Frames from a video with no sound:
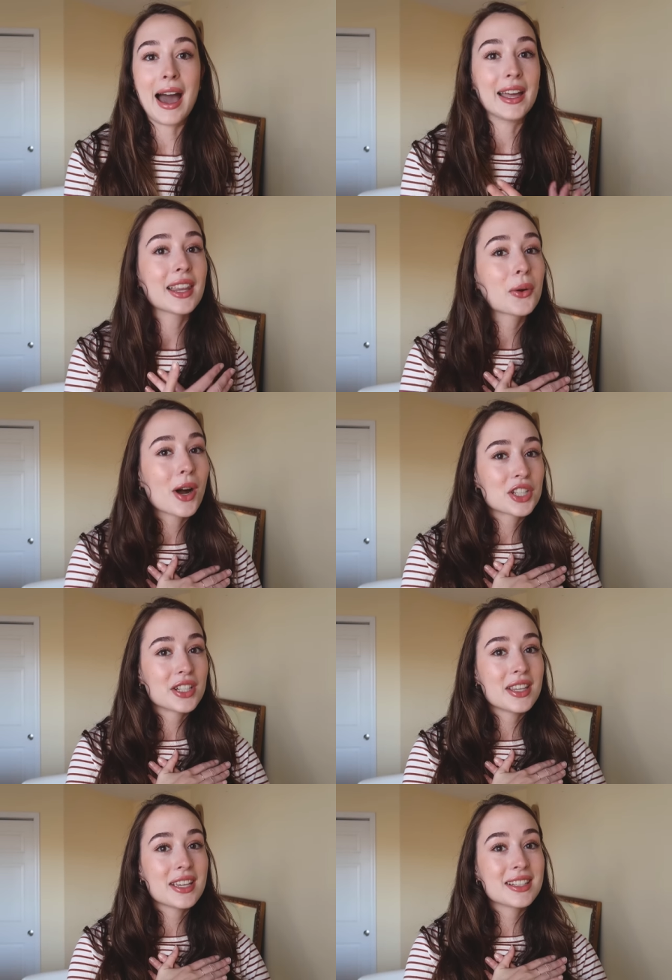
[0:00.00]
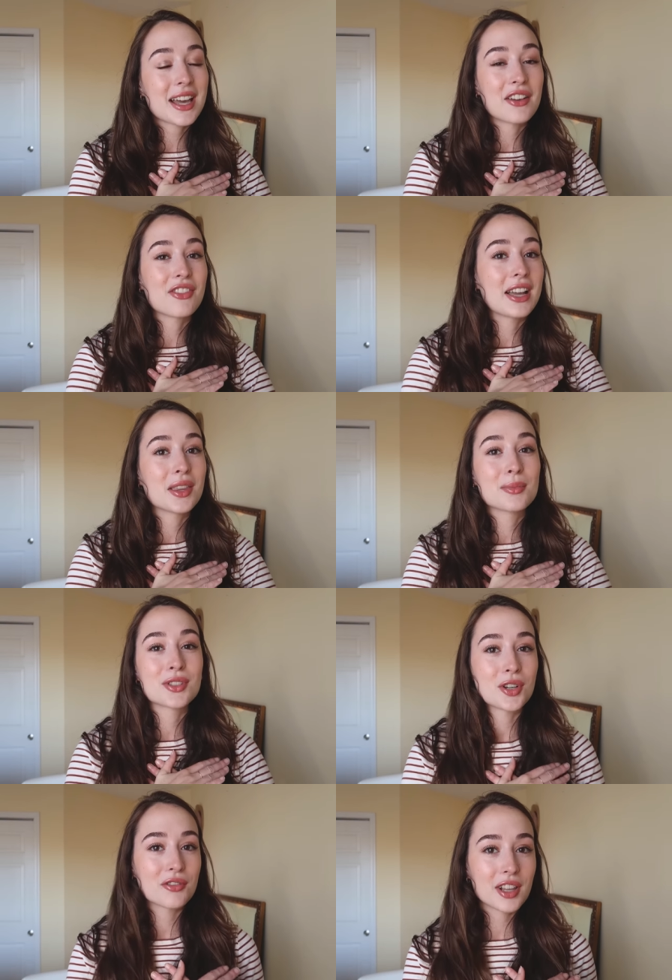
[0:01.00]
I like watching these. I find them
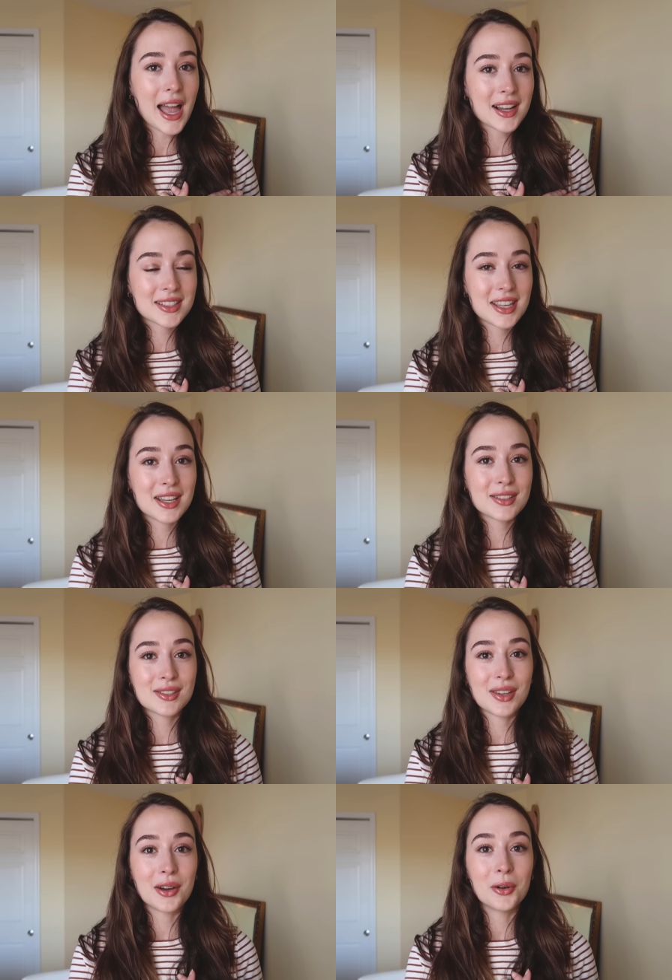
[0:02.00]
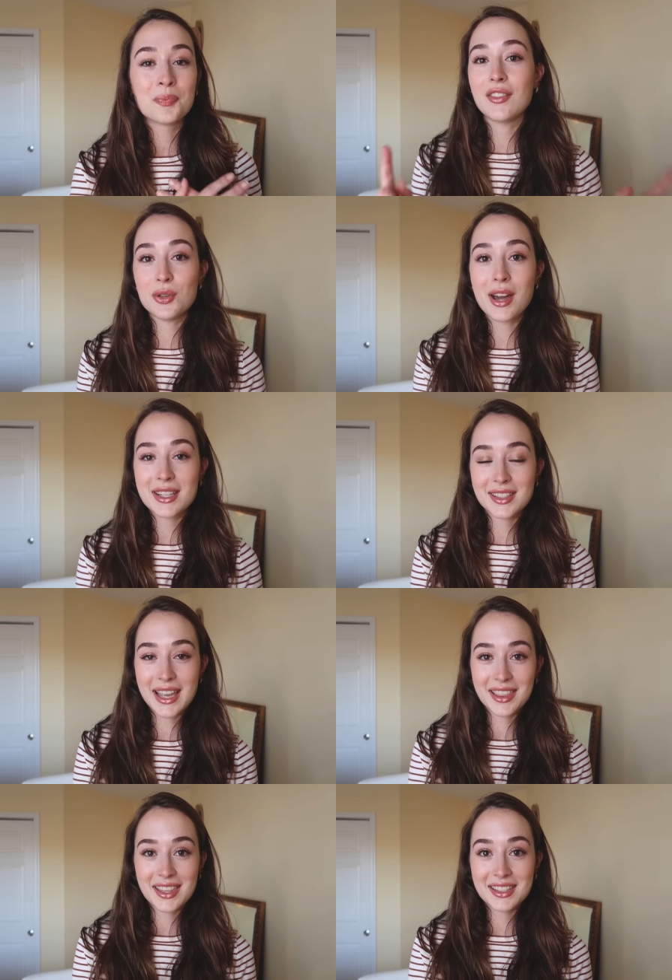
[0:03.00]
so relaxing. So if you guys
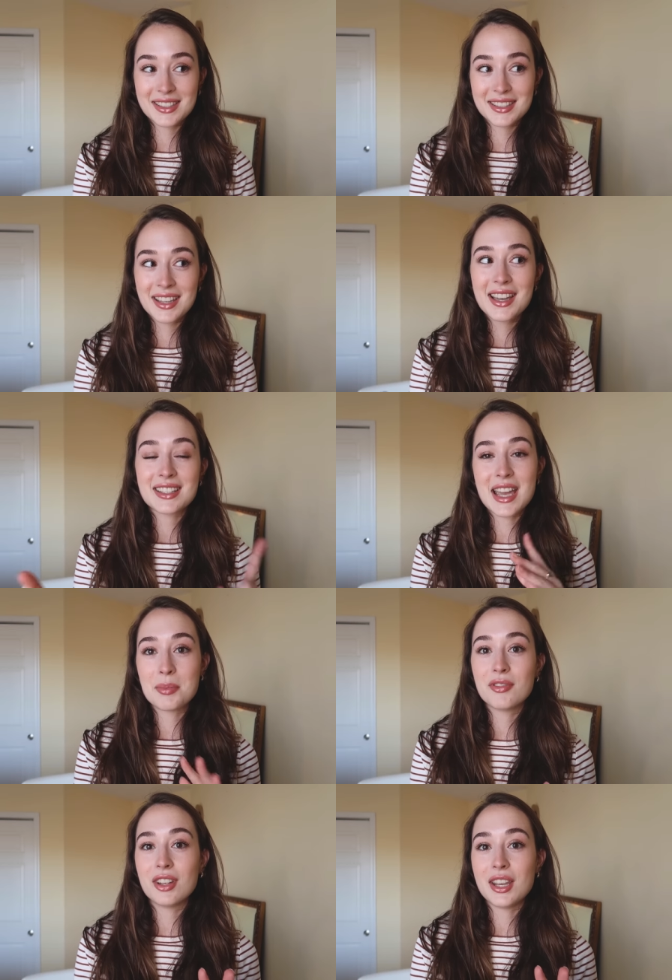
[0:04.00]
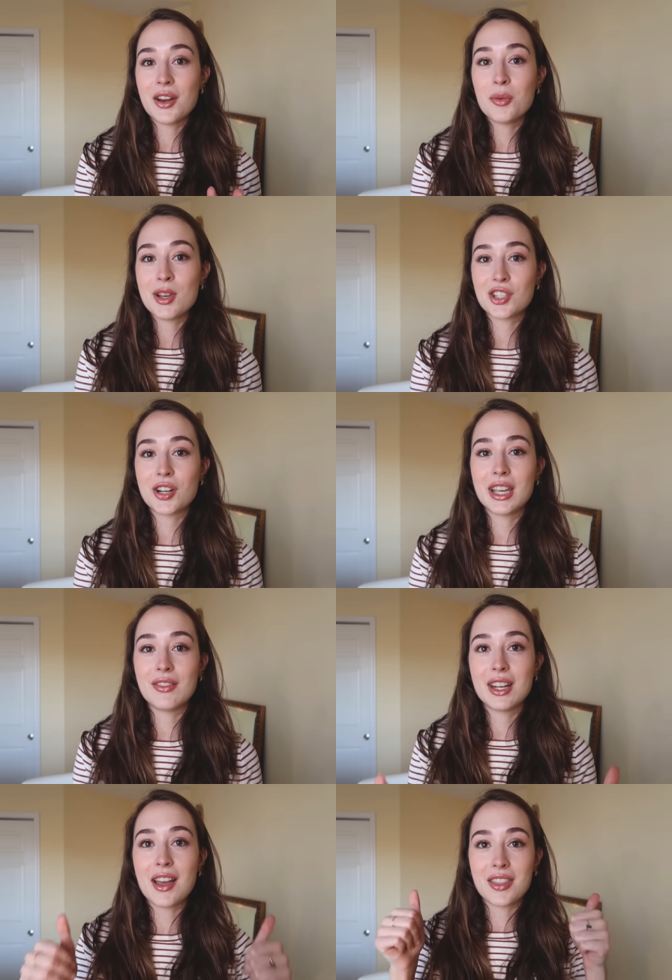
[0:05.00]
like this type of video, make sure to
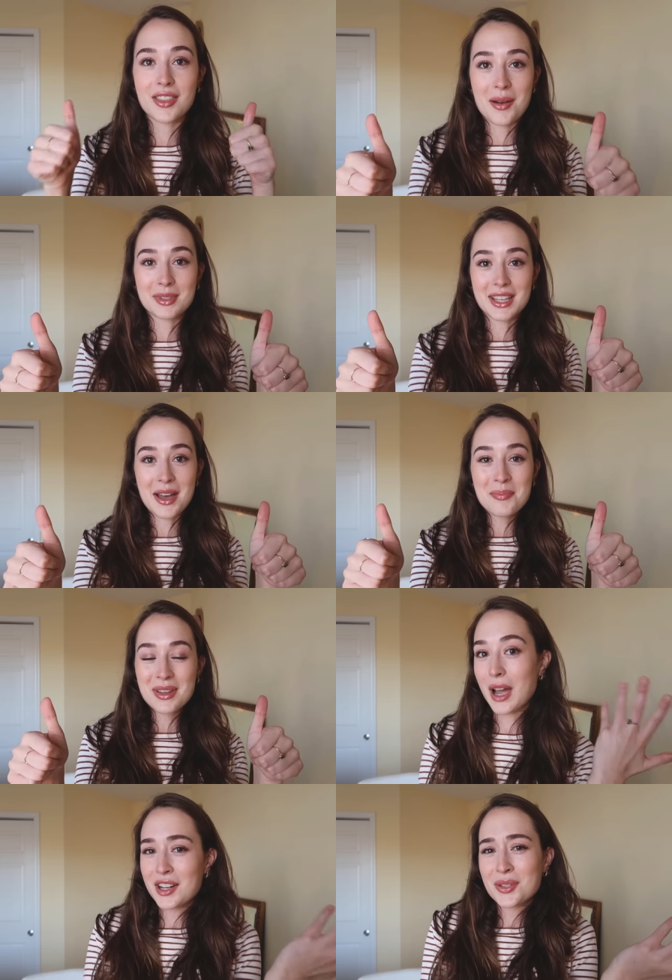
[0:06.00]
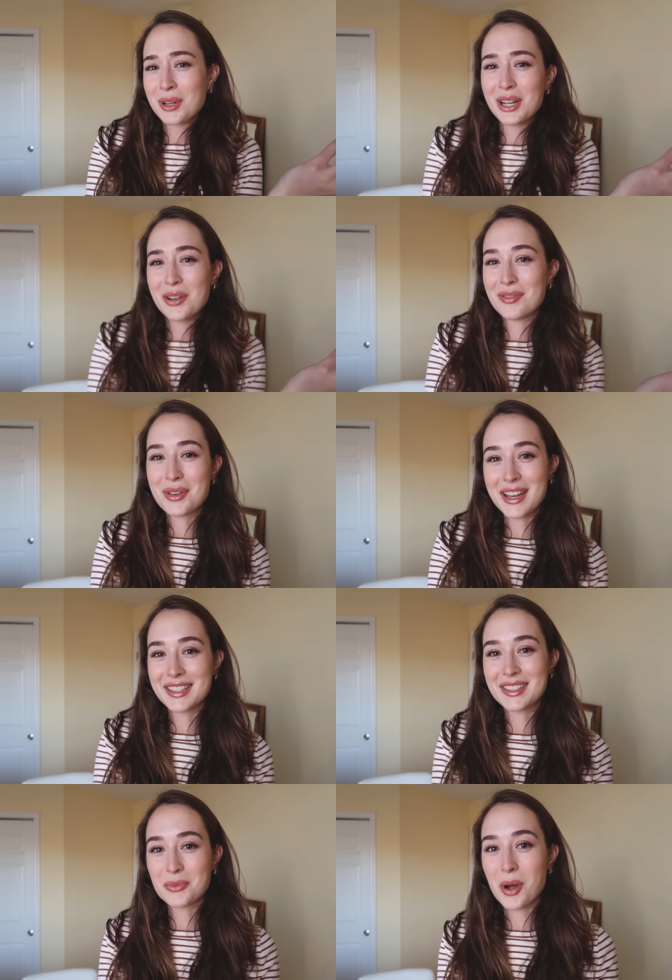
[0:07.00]
give it a thumbs up. I just want to know if you
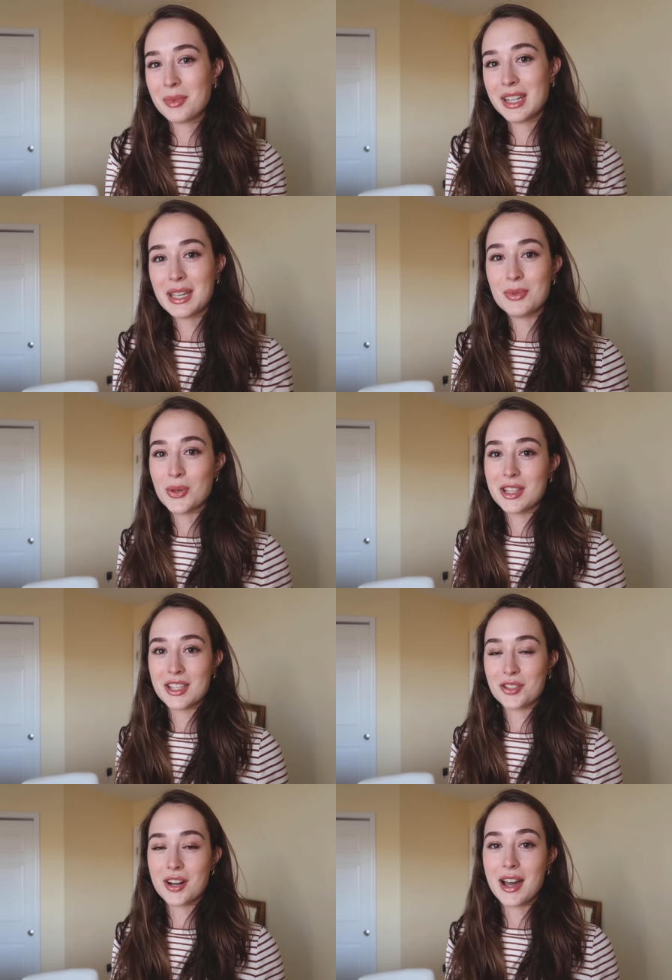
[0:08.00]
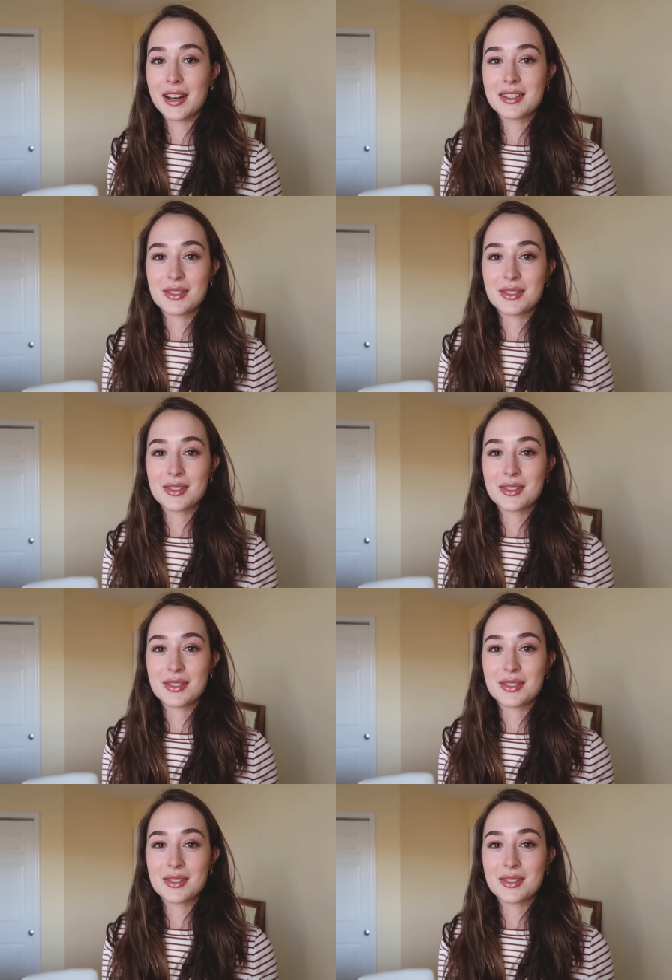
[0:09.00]
guys want me to keep doing these or not.